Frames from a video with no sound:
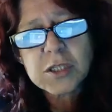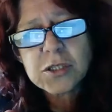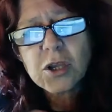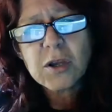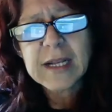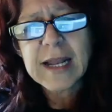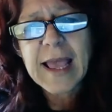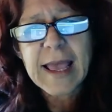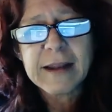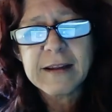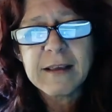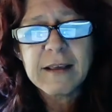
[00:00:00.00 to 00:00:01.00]
so glad
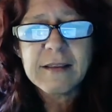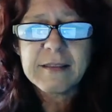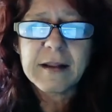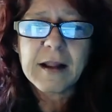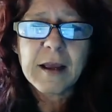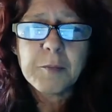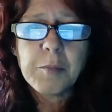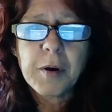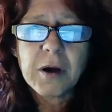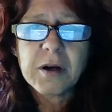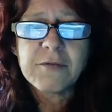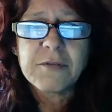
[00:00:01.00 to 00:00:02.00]
that I'm
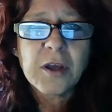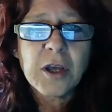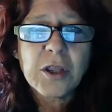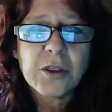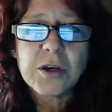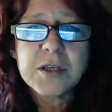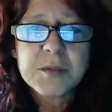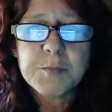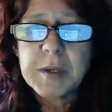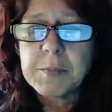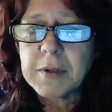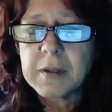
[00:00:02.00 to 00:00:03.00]
part of those
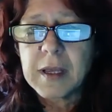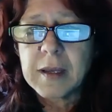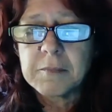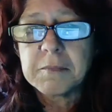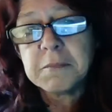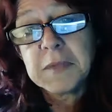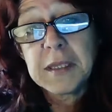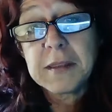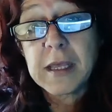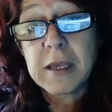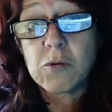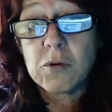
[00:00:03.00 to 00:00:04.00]
people.
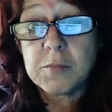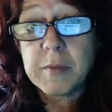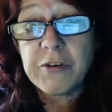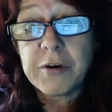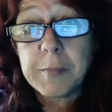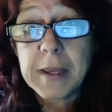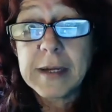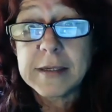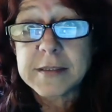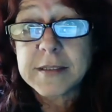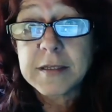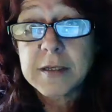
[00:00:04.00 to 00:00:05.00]
They called me
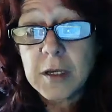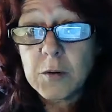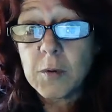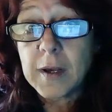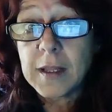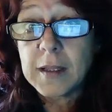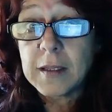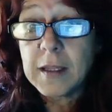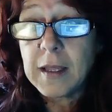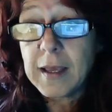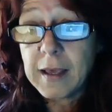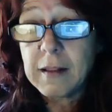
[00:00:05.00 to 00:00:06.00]
rebellious. Well,
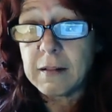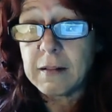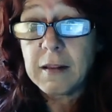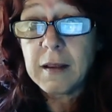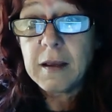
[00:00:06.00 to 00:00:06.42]
hell,